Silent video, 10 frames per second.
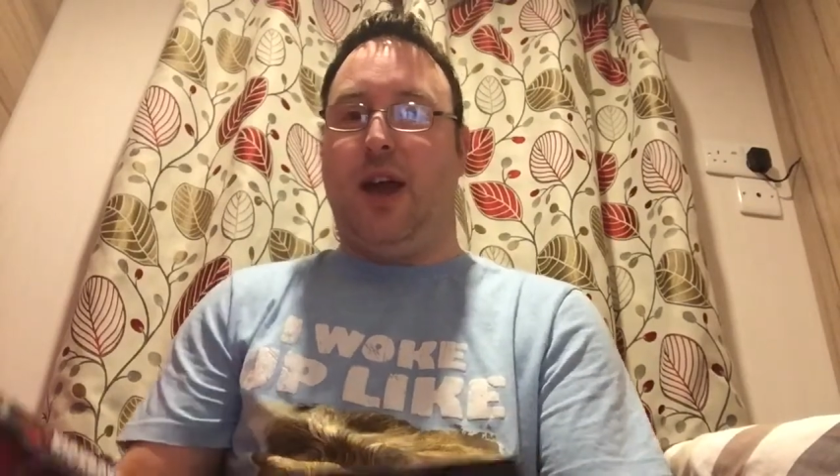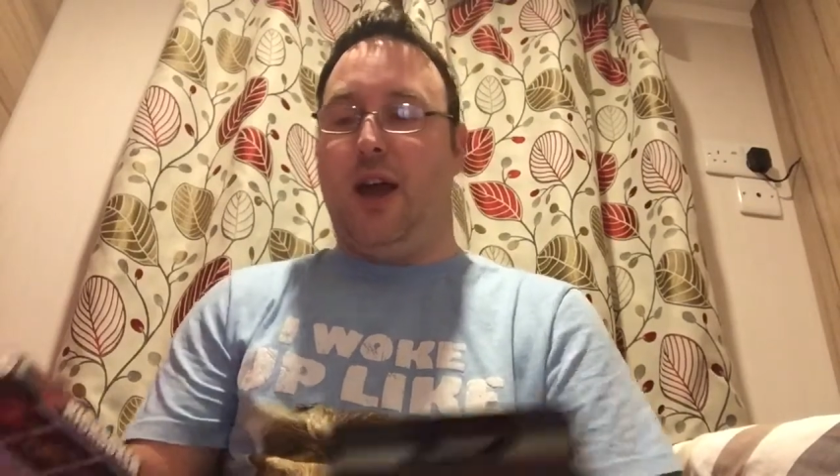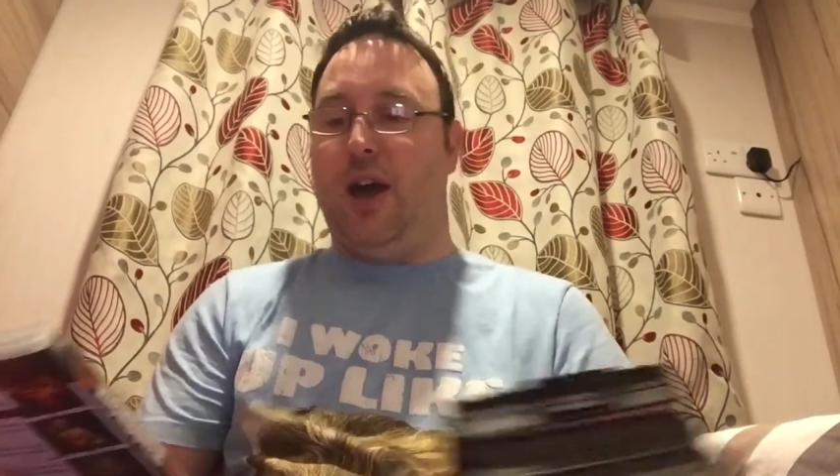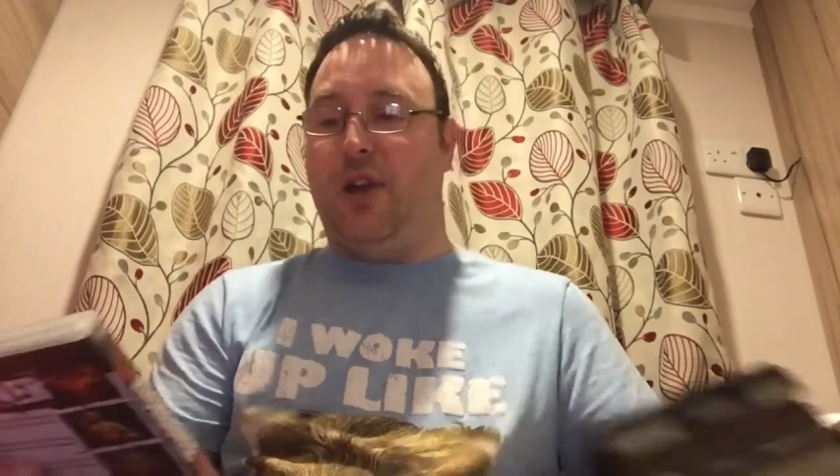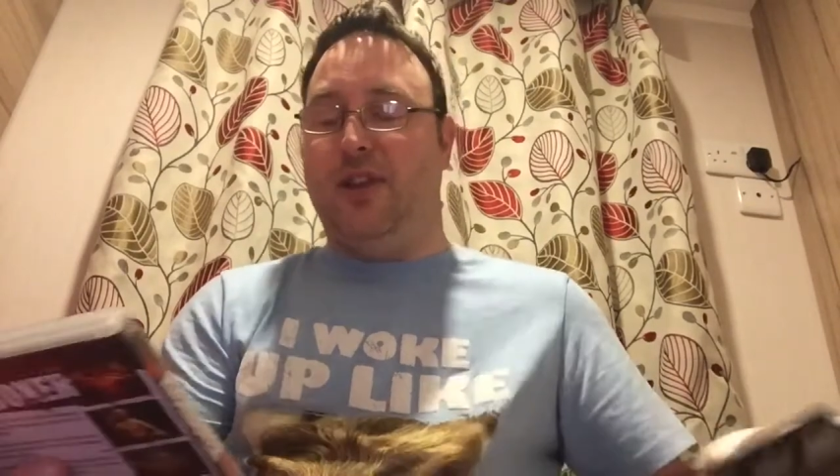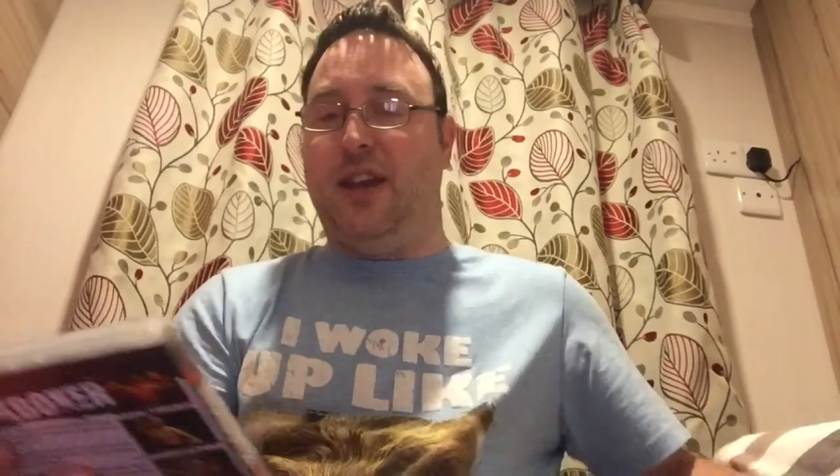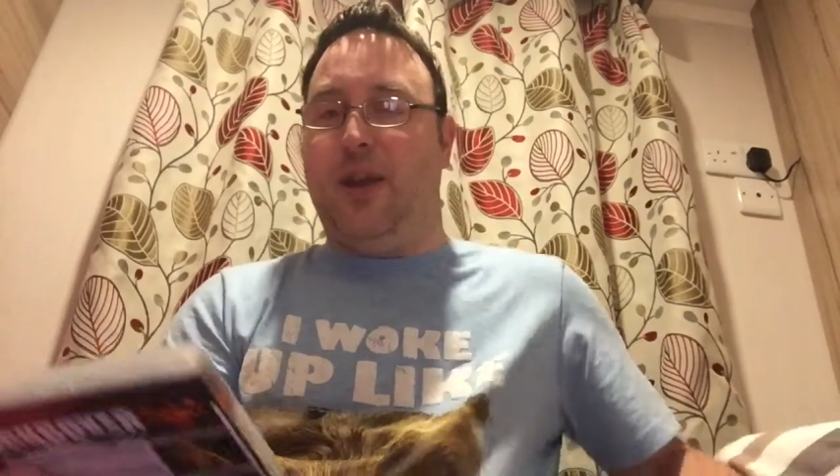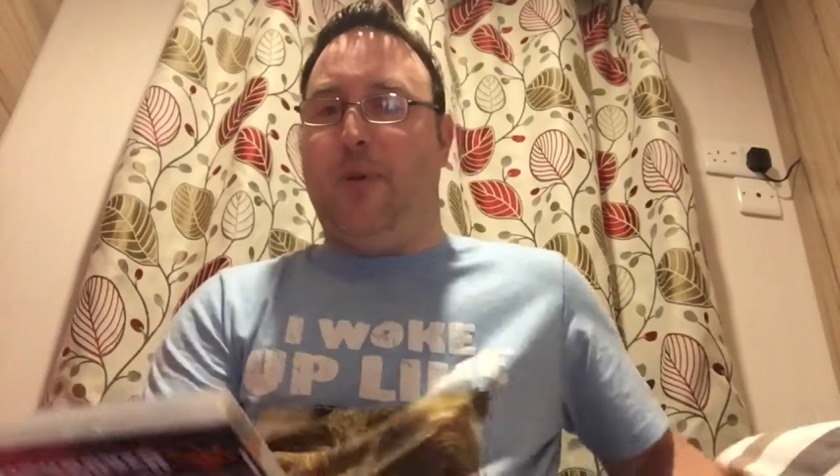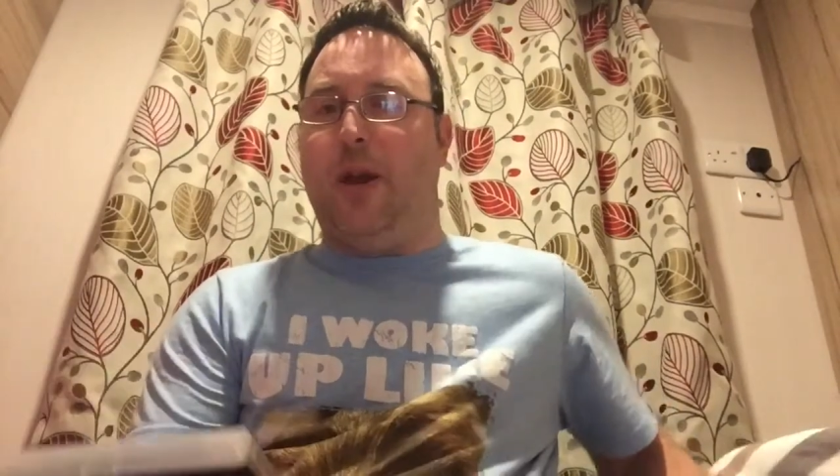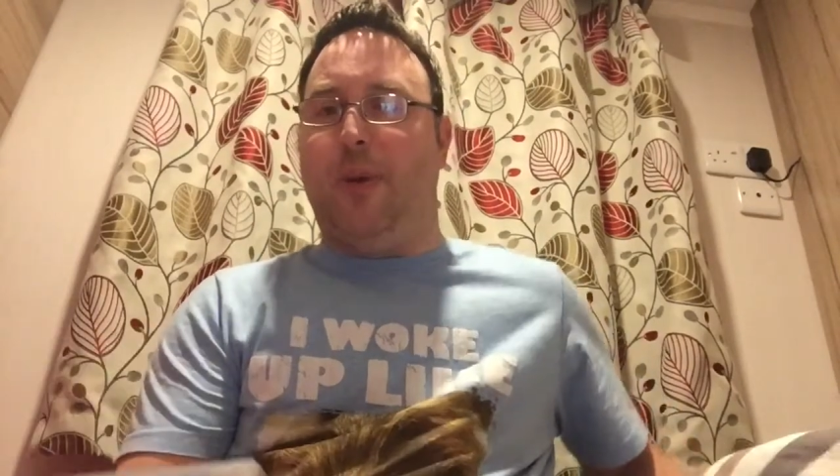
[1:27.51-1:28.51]
I did
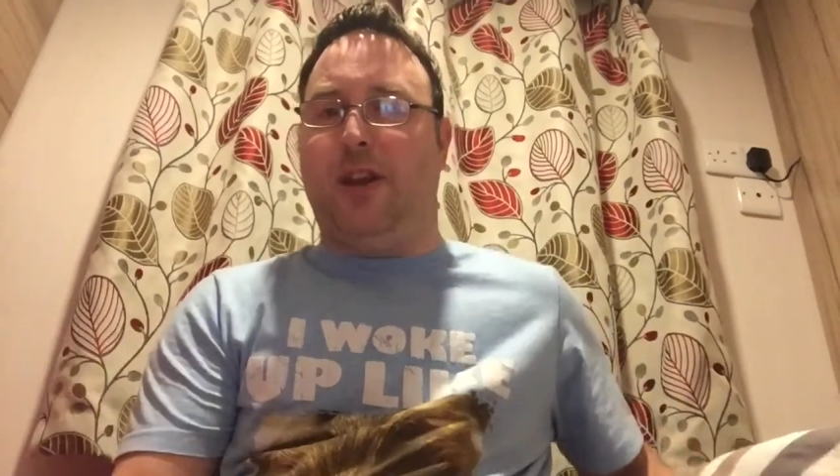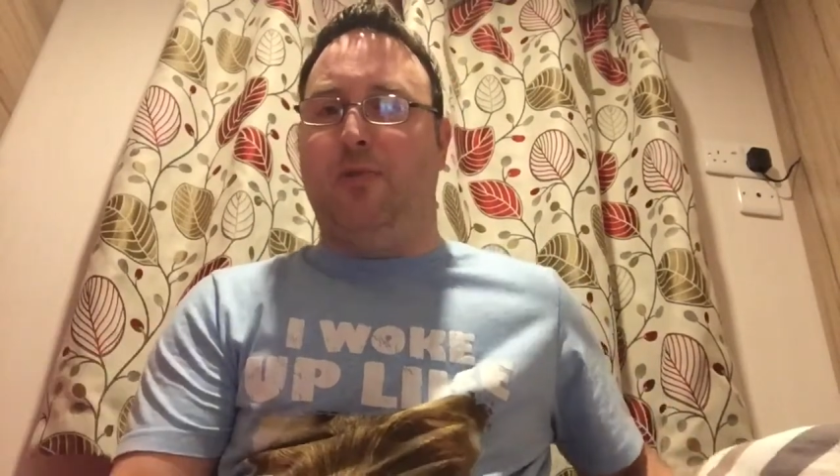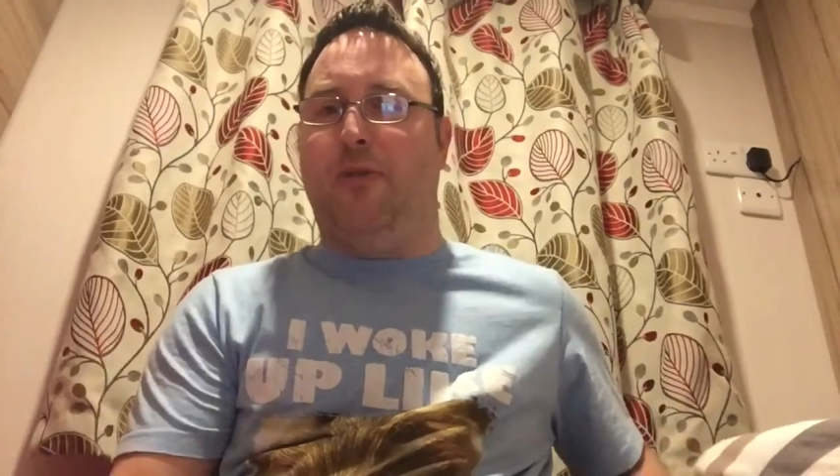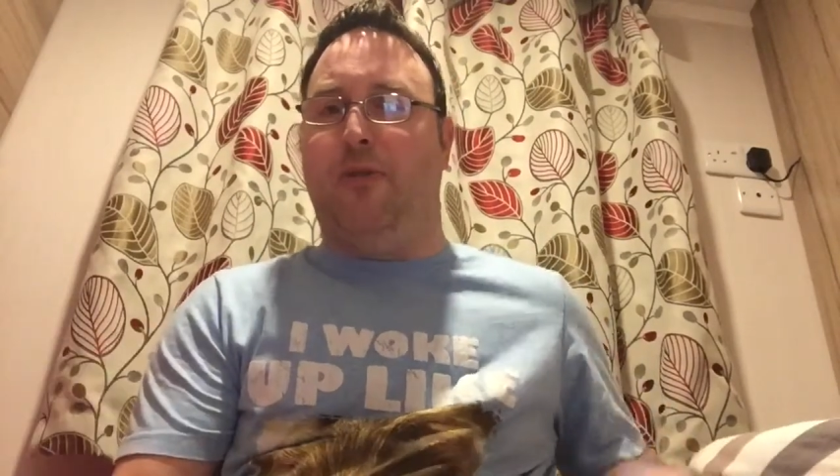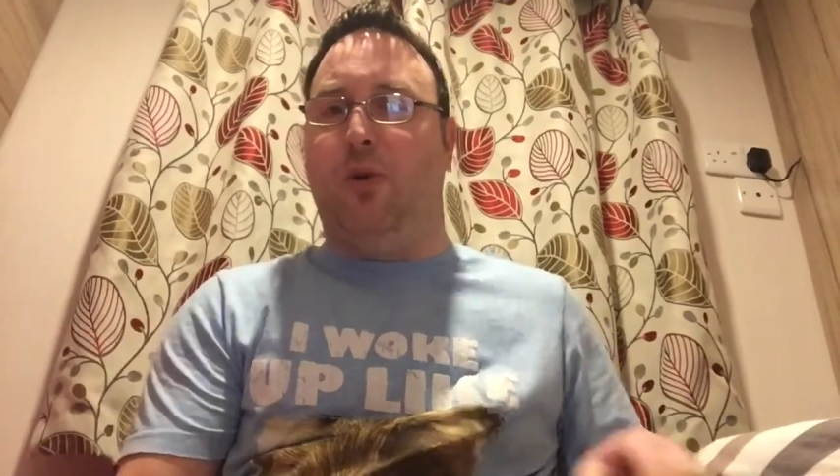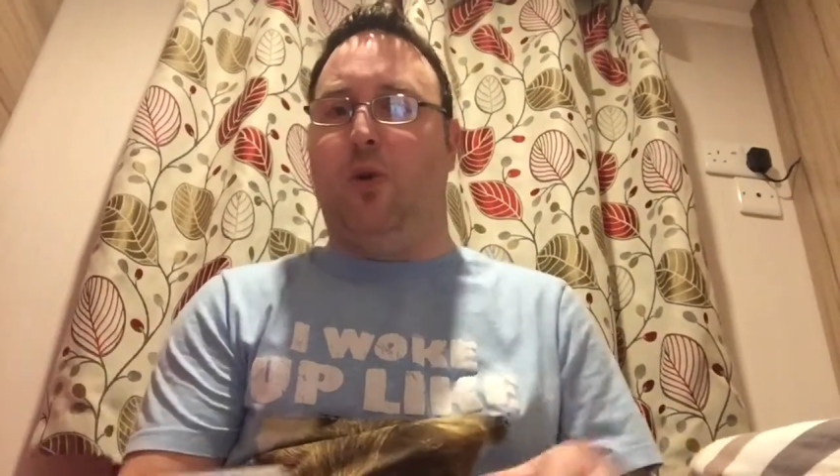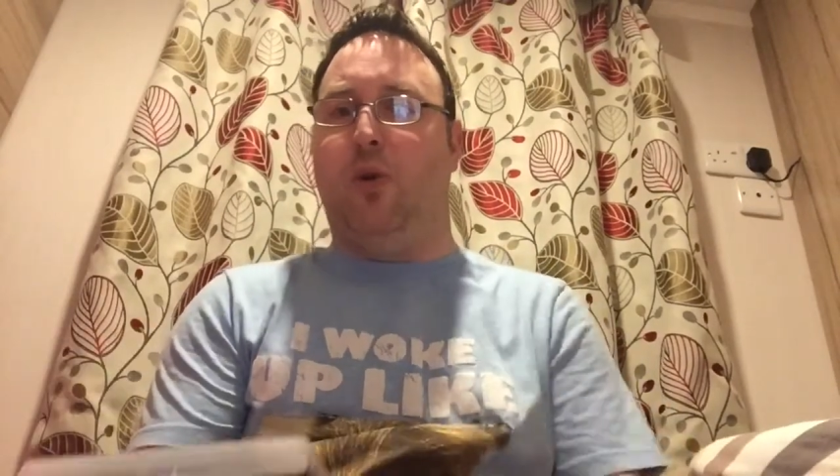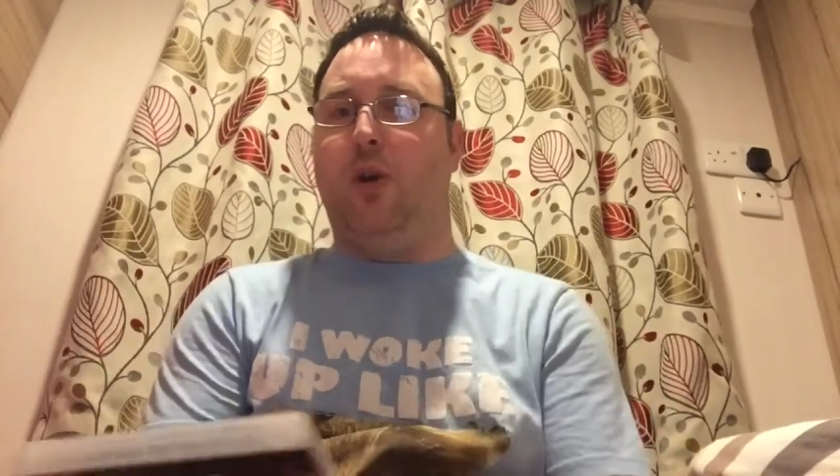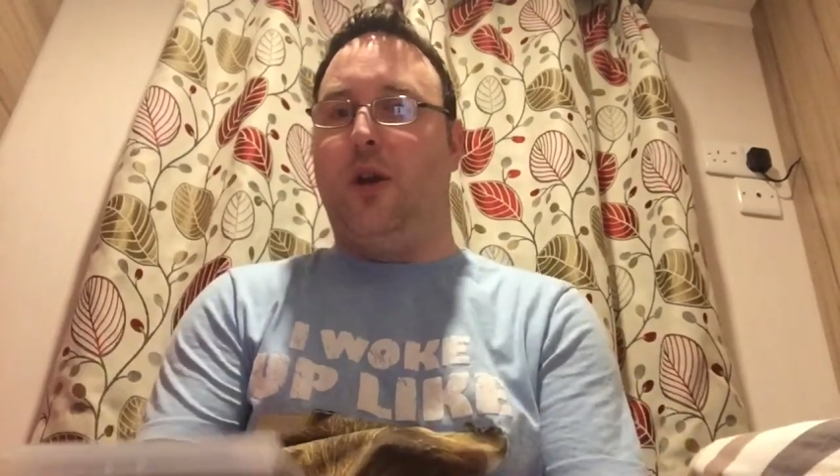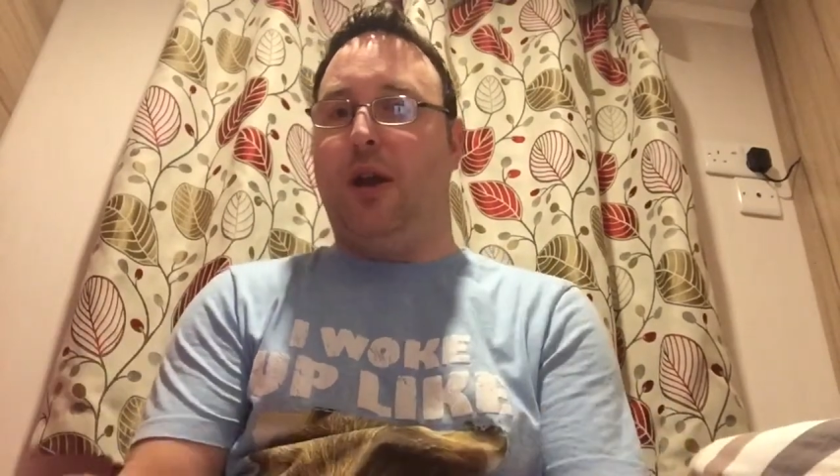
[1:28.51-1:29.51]
get a pickup actually before.